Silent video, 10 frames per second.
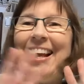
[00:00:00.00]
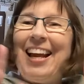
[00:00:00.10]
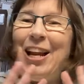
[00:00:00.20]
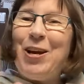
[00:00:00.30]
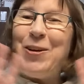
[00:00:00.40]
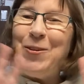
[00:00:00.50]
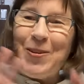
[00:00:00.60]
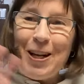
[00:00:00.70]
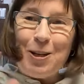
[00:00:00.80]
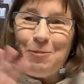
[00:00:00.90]
Hello,
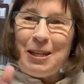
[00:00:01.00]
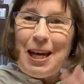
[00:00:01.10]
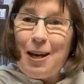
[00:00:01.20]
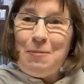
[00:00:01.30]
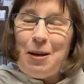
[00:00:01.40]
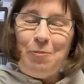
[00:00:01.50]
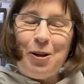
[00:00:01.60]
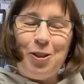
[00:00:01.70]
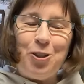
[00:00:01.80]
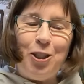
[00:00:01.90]
welcome to Handmade by
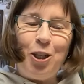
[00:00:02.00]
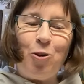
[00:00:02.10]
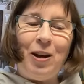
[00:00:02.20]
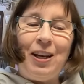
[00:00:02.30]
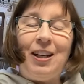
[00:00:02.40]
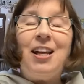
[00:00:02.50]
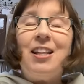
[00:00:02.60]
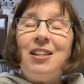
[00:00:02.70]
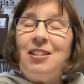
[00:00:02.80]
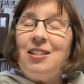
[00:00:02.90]
Julia Quinn.
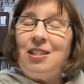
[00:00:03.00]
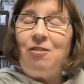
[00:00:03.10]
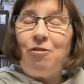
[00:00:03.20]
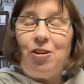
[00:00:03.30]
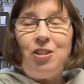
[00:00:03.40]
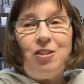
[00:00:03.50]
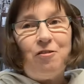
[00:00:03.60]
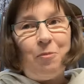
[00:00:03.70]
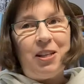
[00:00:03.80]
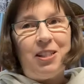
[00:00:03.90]
This is the first of
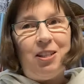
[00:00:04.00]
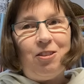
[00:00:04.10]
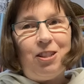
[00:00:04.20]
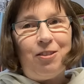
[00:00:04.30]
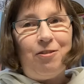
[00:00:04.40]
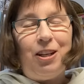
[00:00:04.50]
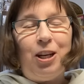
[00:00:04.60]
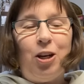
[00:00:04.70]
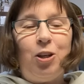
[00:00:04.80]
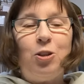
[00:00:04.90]
my series of
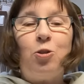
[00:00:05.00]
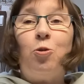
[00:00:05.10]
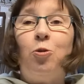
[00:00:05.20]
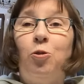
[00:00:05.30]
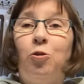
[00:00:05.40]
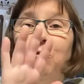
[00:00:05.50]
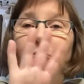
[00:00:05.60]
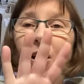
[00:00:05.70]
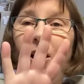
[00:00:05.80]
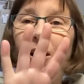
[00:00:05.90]
videos called
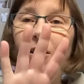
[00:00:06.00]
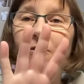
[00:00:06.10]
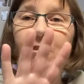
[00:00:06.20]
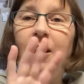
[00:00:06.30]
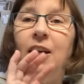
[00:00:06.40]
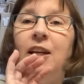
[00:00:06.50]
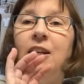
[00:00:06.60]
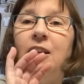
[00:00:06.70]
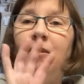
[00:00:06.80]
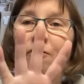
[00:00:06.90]
5
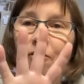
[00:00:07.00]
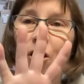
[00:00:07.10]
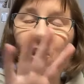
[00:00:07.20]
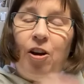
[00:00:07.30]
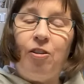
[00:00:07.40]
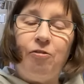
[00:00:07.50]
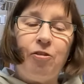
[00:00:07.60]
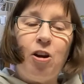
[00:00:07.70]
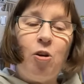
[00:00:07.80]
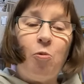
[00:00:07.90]
in 5,
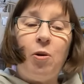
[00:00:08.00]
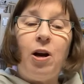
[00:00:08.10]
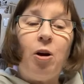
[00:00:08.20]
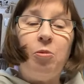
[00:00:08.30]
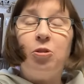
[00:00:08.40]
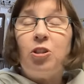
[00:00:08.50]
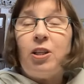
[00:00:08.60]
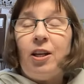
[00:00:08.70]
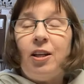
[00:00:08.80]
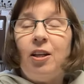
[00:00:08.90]
where I will
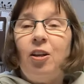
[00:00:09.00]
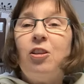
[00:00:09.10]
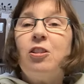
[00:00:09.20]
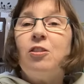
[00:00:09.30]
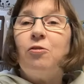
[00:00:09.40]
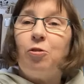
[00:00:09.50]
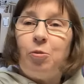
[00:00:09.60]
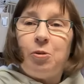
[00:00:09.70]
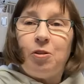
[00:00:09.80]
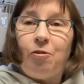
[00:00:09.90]
share lots of
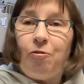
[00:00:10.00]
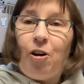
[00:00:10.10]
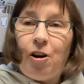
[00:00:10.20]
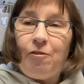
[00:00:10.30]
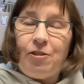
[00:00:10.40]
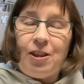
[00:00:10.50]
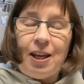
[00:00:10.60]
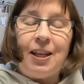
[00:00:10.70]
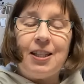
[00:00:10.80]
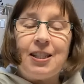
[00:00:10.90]
groups of 5
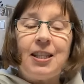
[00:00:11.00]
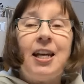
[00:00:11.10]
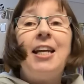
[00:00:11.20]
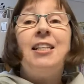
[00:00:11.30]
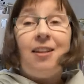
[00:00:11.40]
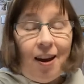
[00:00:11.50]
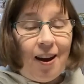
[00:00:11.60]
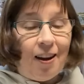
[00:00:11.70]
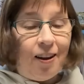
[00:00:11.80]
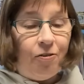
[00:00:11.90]
things.
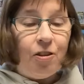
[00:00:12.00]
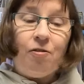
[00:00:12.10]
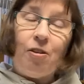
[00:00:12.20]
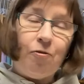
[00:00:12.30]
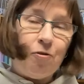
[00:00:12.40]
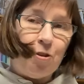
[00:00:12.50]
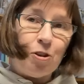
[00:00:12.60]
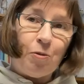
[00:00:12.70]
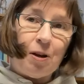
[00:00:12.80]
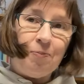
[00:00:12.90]
Today, for the very
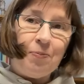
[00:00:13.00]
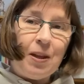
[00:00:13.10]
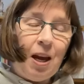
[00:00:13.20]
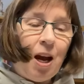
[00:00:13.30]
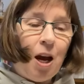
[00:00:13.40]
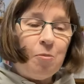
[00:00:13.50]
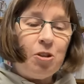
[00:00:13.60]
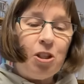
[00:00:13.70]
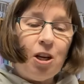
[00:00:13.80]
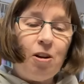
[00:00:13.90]
first one, I'm
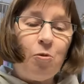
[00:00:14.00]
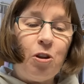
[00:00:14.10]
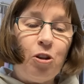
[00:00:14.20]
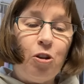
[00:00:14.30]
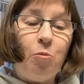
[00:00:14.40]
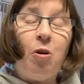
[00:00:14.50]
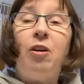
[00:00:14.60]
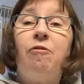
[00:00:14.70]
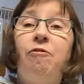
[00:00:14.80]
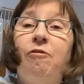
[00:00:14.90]
sharing with you my
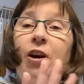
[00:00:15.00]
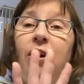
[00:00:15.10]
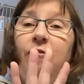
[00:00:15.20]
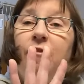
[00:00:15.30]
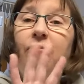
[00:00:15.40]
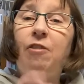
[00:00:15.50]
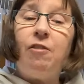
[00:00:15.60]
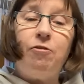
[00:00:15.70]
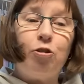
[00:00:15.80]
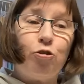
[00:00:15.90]
5
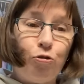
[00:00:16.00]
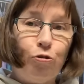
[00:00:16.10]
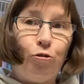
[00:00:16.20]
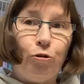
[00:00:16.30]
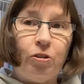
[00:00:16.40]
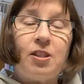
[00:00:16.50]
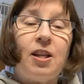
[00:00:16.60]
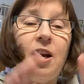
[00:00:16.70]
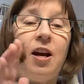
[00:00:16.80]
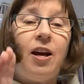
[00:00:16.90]
favourite tools
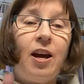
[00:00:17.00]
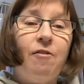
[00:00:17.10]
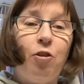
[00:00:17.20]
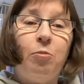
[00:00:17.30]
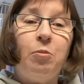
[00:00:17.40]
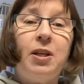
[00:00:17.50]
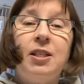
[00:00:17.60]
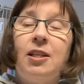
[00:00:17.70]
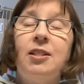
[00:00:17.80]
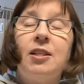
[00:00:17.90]
that I have on my
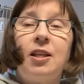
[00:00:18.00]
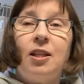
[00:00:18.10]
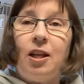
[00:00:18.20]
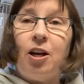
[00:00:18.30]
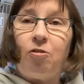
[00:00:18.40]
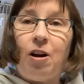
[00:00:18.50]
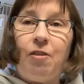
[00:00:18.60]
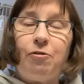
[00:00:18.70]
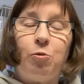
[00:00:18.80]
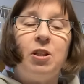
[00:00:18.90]
desk that I
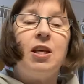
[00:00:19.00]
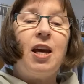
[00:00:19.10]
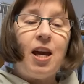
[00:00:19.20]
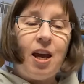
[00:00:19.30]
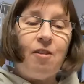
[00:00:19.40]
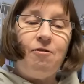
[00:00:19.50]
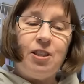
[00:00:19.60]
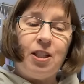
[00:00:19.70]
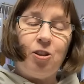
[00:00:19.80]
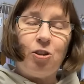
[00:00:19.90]
craft with every
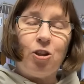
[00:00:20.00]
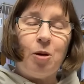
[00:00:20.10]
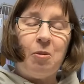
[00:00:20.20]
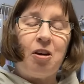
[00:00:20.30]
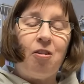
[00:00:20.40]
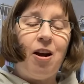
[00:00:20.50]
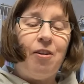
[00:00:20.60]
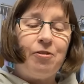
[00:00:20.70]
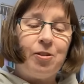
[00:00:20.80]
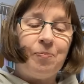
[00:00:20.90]
single time I
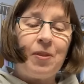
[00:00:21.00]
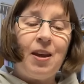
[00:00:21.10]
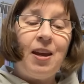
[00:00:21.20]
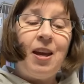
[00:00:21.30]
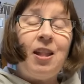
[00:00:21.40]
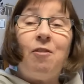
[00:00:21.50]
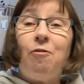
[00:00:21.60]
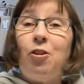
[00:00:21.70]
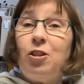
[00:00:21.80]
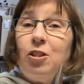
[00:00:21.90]
craft. The
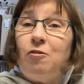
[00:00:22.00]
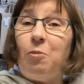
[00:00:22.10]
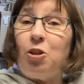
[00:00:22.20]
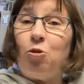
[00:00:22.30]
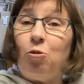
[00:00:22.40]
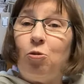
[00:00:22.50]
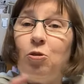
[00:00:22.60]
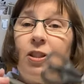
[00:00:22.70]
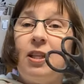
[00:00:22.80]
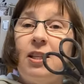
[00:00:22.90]
first of my
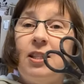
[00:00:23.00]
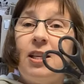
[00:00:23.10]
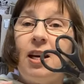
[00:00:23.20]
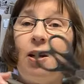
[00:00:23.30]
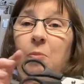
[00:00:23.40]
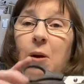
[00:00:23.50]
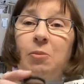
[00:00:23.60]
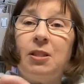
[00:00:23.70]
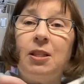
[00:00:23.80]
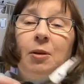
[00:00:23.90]
tools is our paper
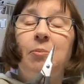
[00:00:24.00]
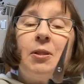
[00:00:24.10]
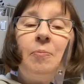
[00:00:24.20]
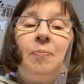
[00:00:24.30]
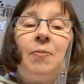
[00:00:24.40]
snips.